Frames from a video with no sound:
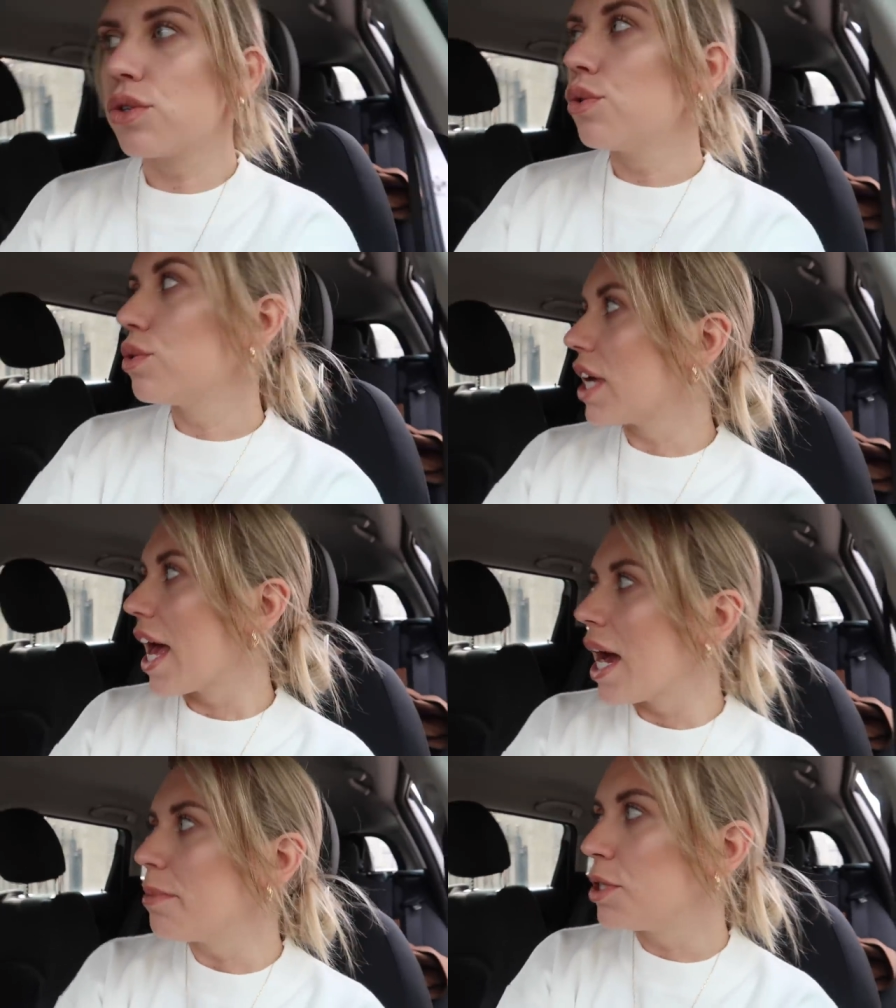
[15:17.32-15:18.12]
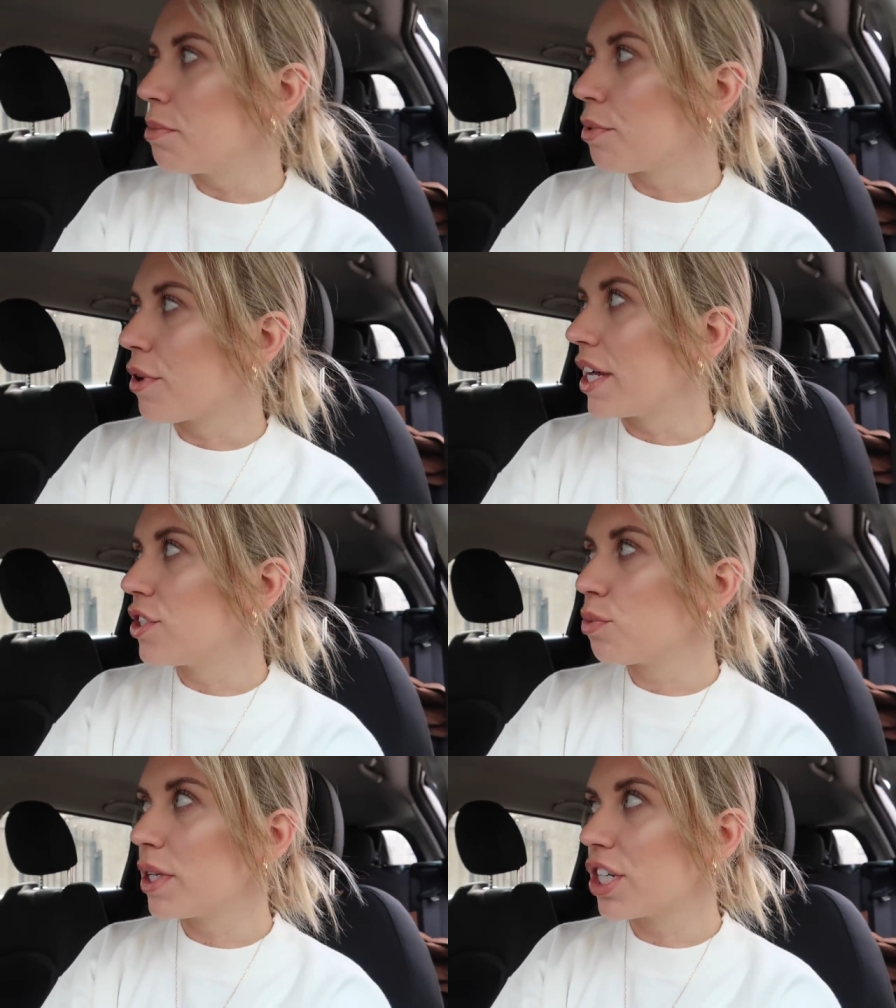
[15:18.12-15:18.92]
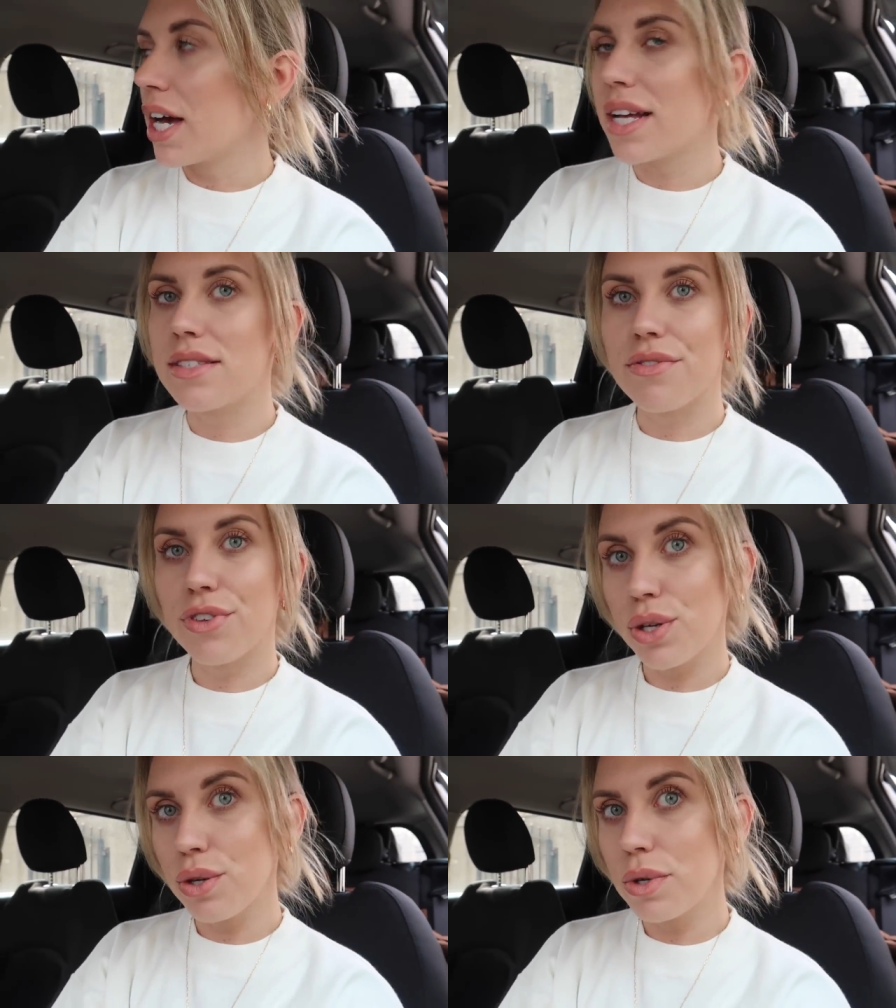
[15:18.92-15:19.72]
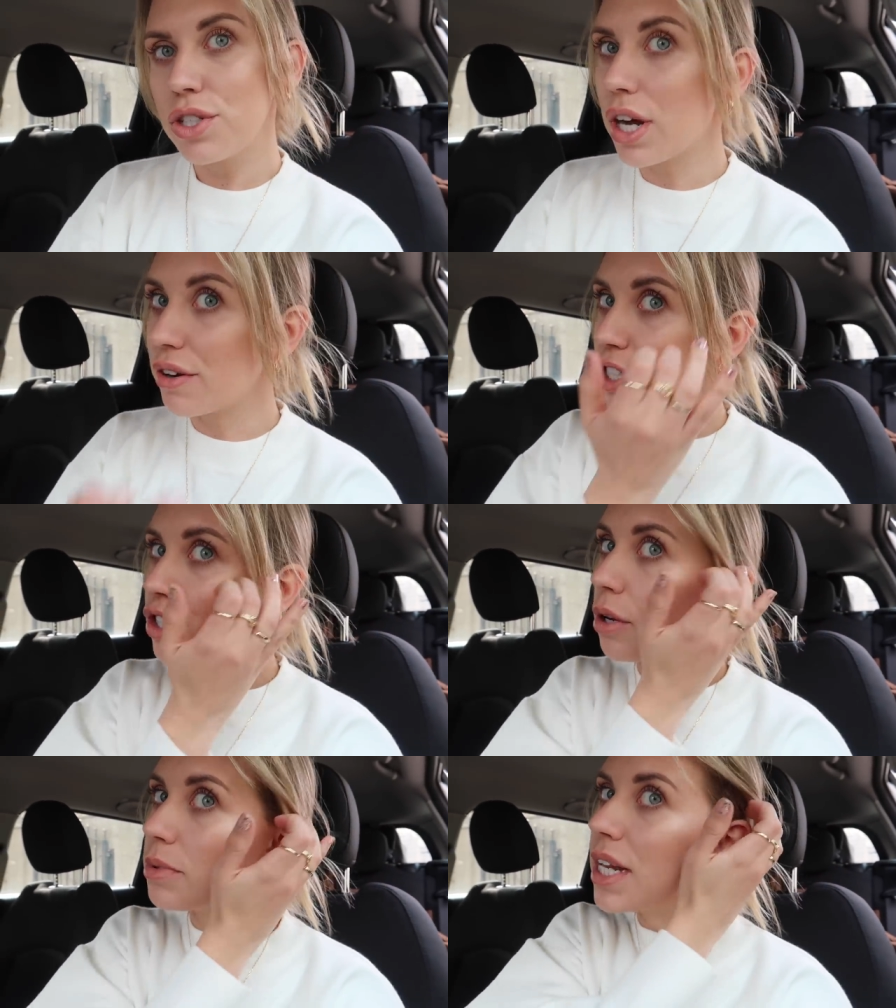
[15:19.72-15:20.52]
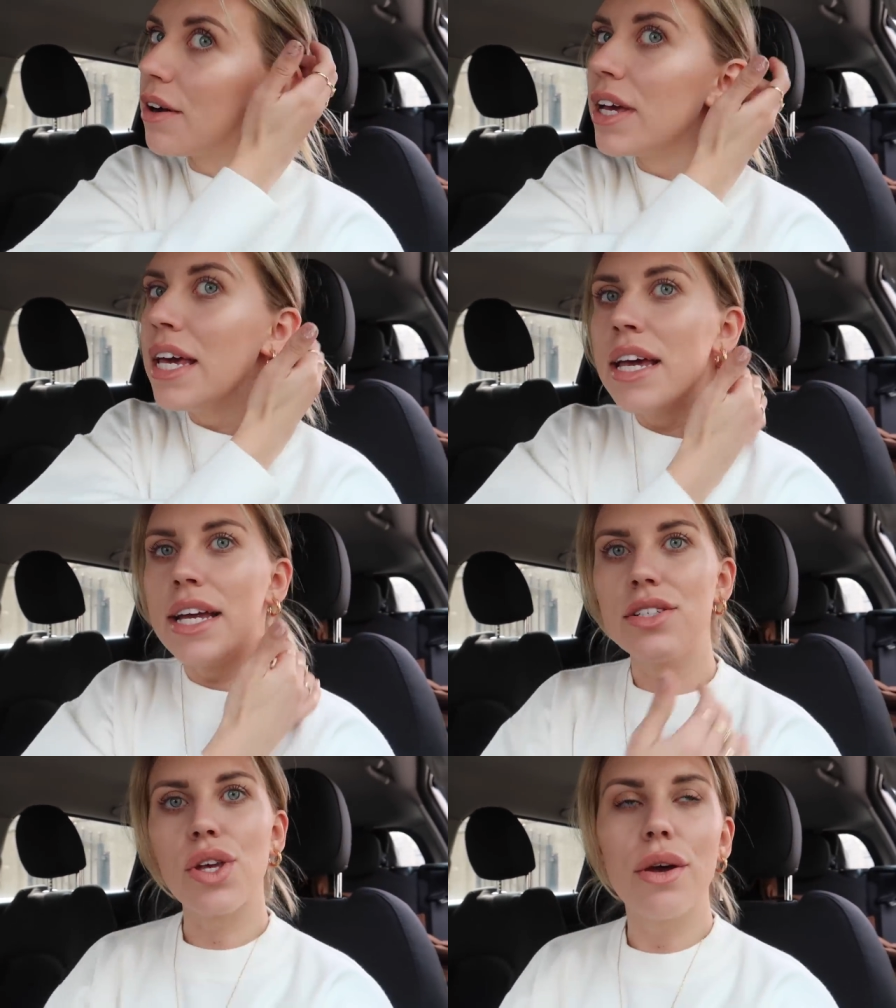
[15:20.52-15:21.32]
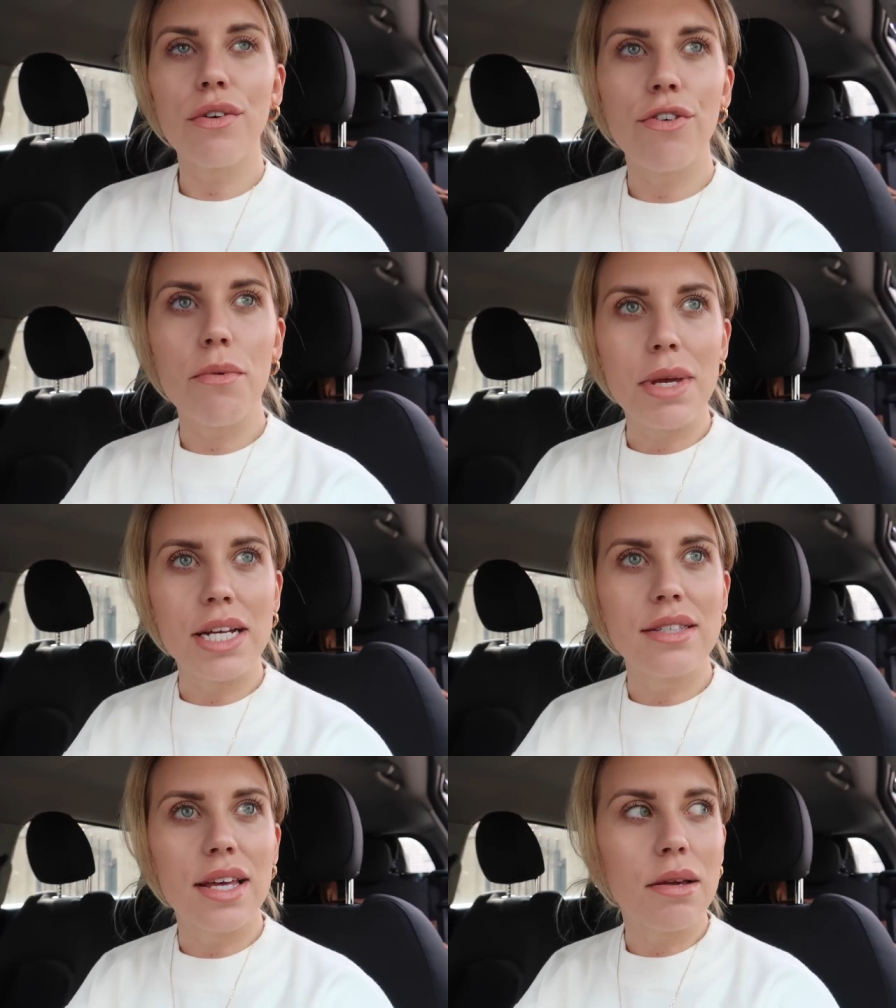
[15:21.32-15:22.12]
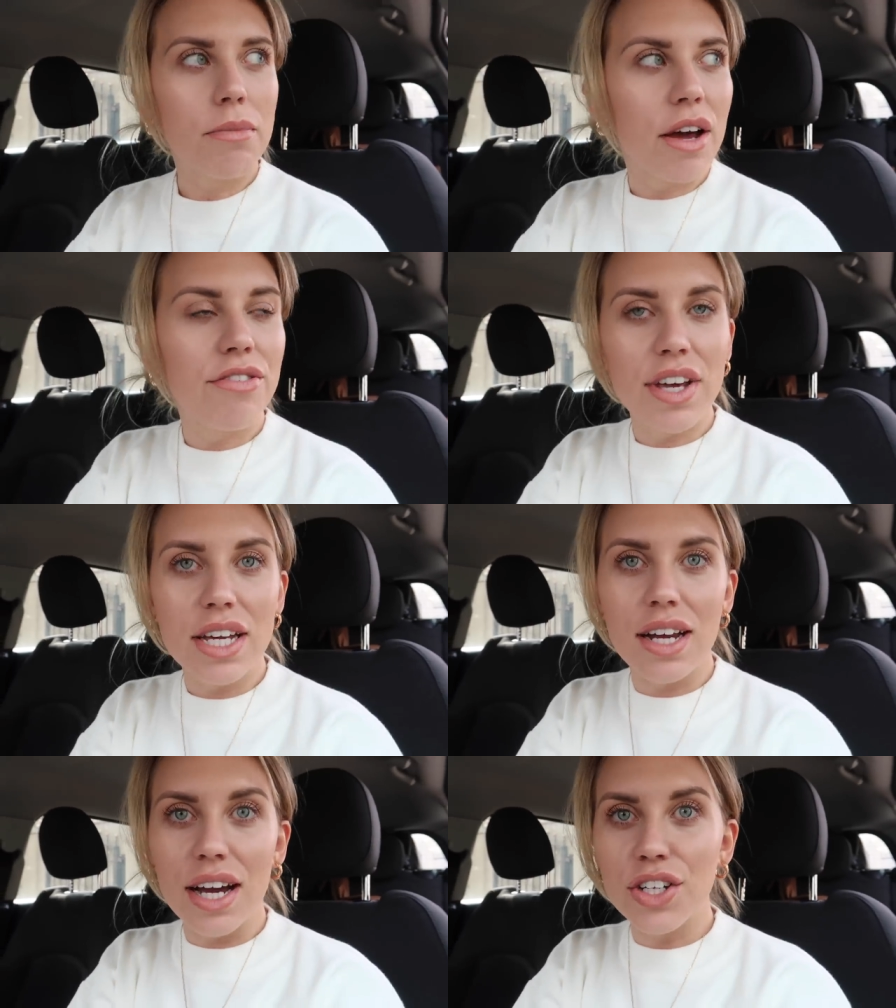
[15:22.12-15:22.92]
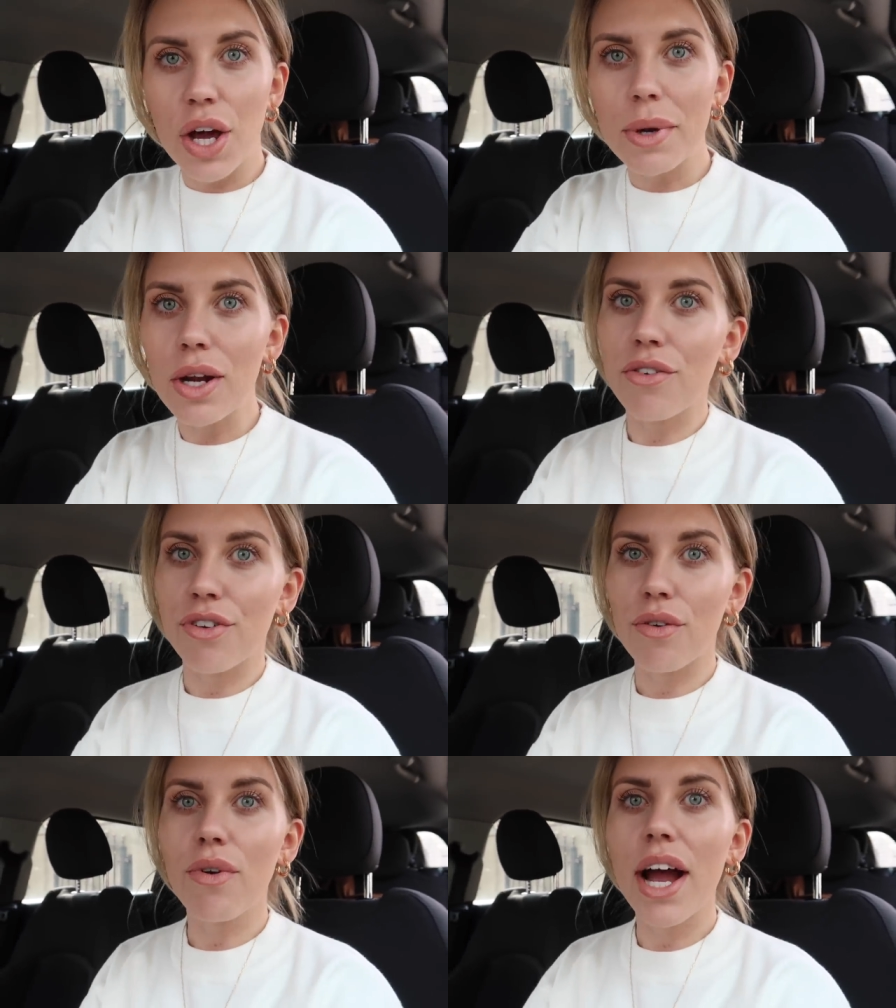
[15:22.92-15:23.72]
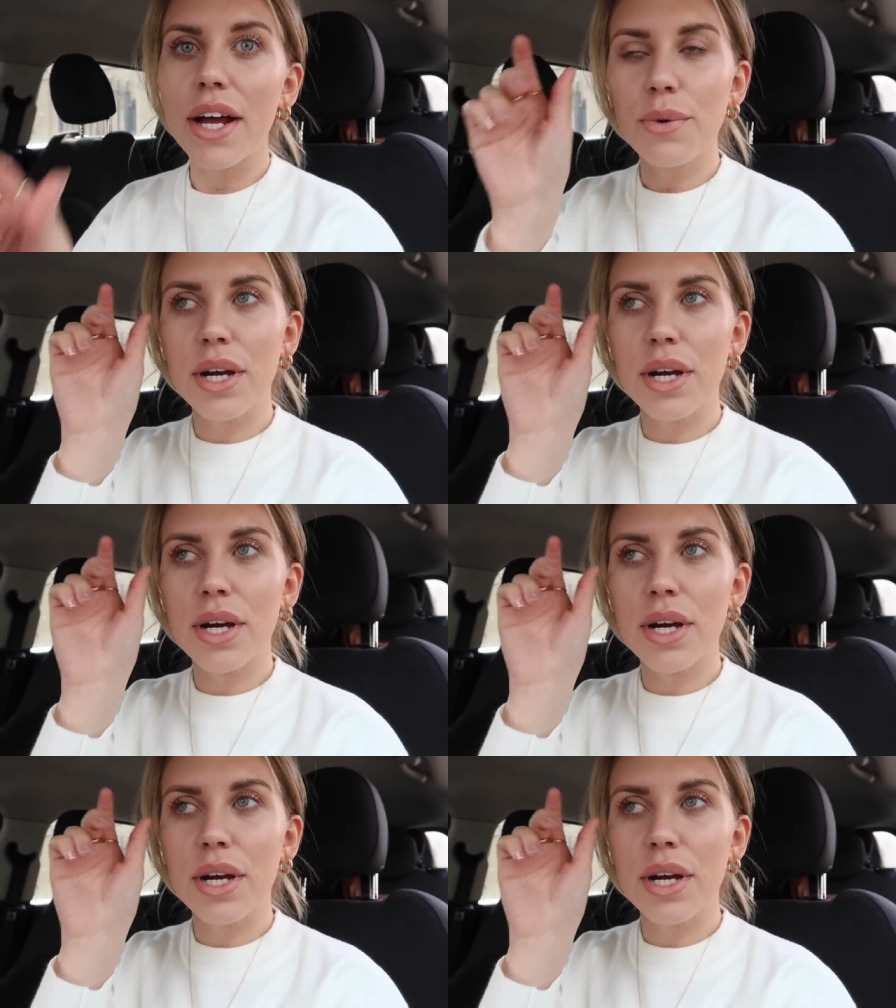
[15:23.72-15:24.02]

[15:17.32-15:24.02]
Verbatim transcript: called hebden bridge which has a few charity shops now he's going for a meeting but i figured i'd go along for the ride.